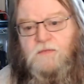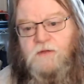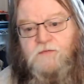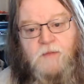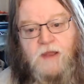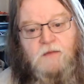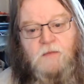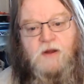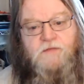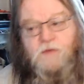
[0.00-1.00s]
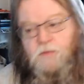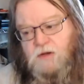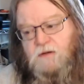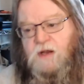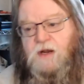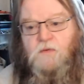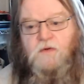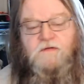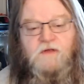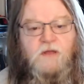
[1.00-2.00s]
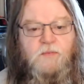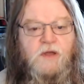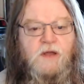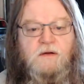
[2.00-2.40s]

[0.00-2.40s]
If you're making money from it, then he wants to get paid.